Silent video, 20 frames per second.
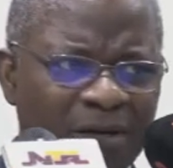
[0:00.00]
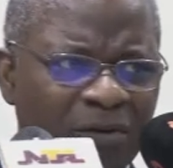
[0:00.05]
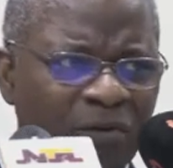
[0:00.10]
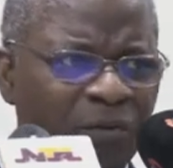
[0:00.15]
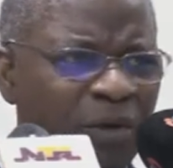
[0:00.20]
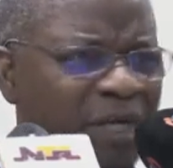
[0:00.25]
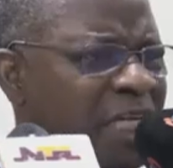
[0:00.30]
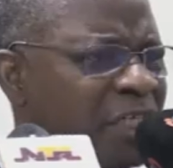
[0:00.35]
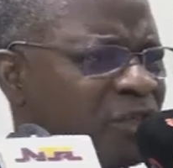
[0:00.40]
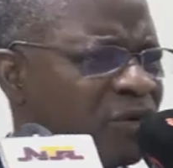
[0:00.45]

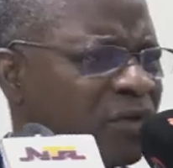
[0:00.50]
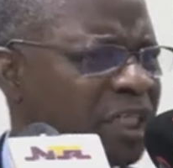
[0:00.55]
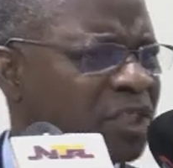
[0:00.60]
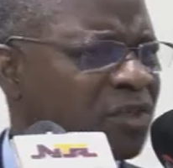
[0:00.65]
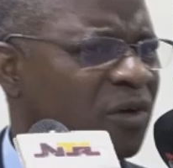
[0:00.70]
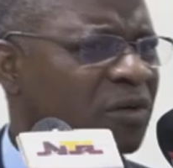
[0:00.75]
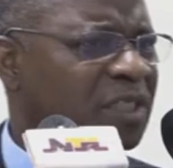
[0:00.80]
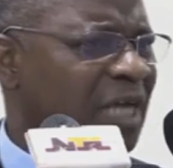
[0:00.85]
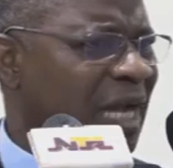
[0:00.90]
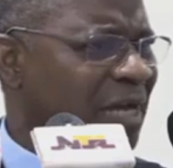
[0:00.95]
We need to
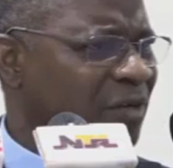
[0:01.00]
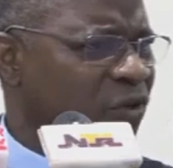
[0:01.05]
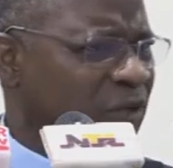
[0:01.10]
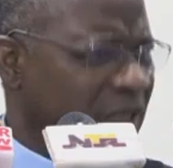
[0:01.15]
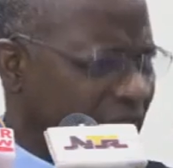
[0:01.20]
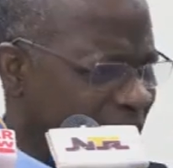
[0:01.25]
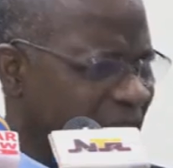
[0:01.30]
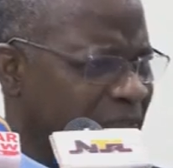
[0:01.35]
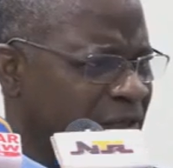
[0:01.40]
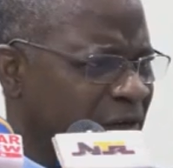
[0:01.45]
return to the
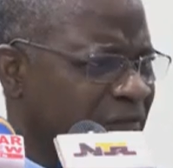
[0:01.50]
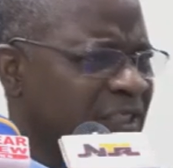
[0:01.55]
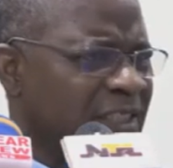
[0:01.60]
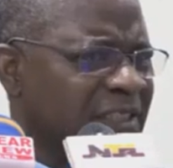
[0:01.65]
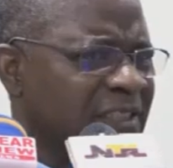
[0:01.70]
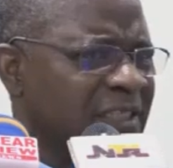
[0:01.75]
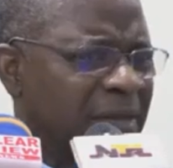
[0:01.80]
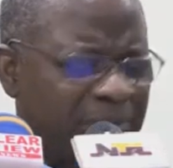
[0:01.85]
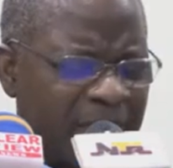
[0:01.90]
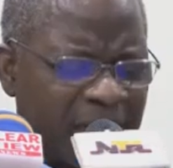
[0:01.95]
kind of
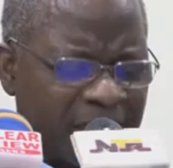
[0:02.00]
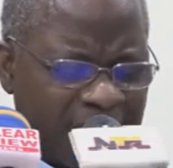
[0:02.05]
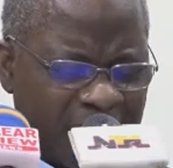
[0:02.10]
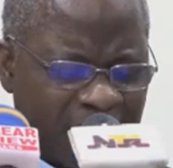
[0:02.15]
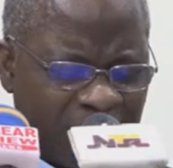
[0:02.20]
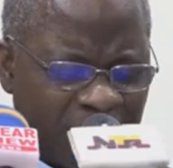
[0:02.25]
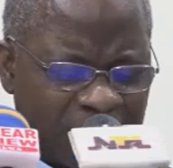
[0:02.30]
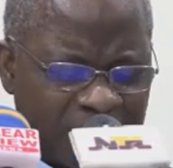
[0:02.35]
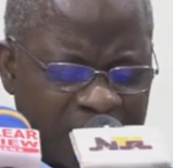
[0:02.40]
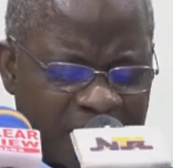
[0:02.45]
system that
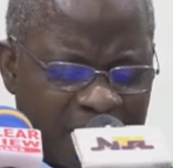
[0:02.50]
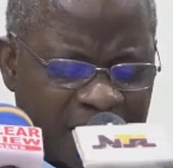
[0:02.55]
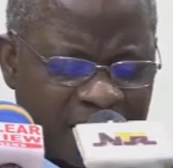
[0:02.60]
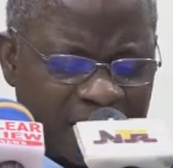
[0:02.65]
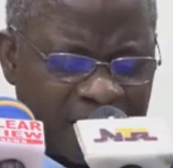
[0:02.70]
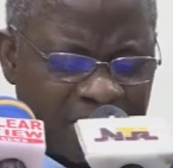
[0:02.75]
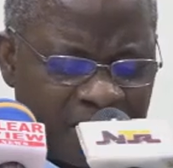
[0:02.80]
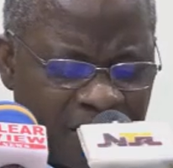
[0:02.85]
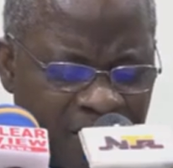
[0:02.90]
gave us that.